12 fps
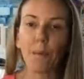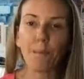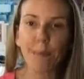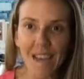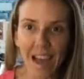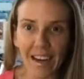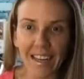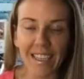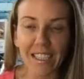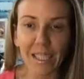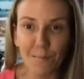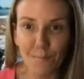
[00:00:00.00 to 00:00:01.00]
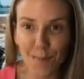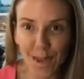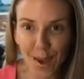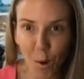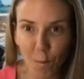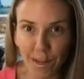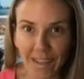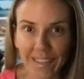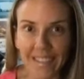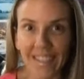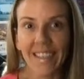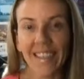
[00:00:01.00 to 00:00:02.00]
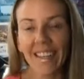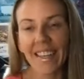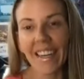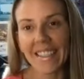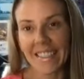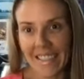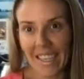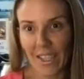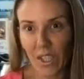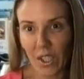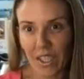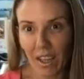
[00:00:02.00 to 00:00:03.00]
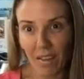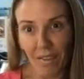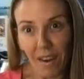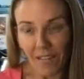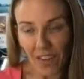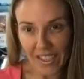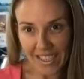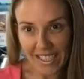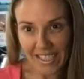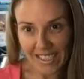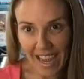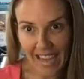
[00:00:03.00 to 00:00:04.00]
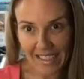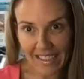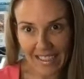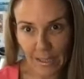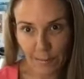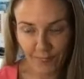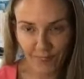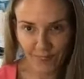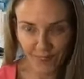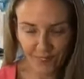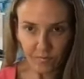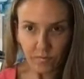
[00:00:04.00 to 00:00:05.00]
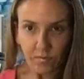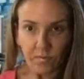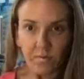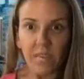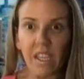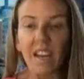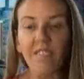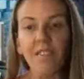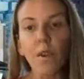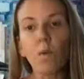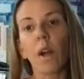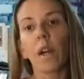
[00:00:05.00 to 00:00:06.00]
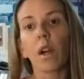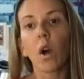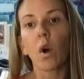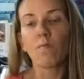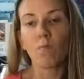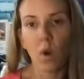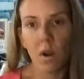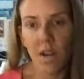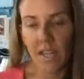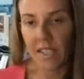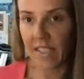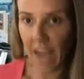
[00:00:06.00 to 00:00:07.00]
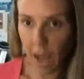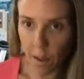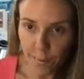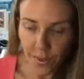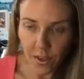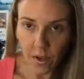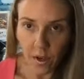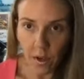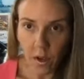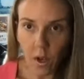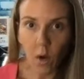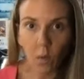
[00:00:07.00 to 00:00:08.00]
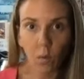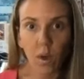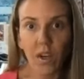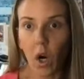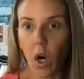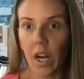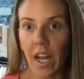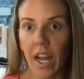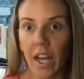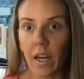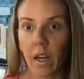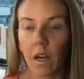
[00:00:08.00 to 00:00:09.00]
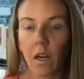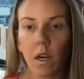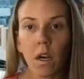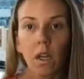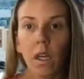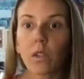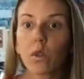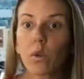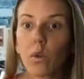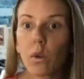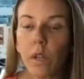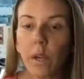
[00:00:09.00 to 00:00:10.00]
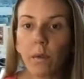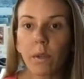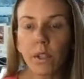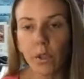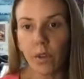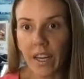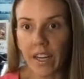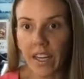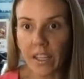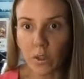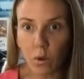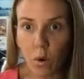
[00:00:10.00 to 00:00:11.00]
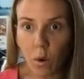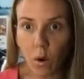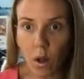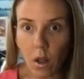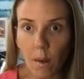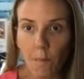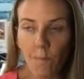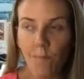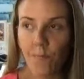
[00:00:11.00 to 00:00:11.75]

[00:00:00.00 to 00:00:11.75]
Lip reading: be honest, be open, and set yourself up for success. If you want to go more in depth regarding controlling what you can control,